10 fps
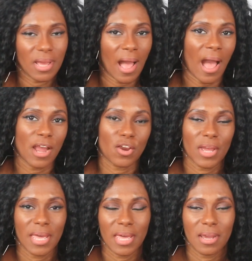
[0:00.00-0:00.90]

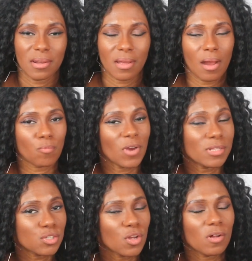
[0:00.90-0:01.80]
higher-end
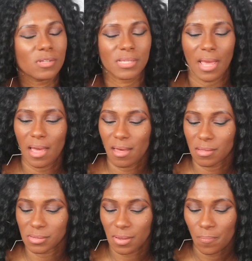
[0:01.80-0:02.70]
rentals, and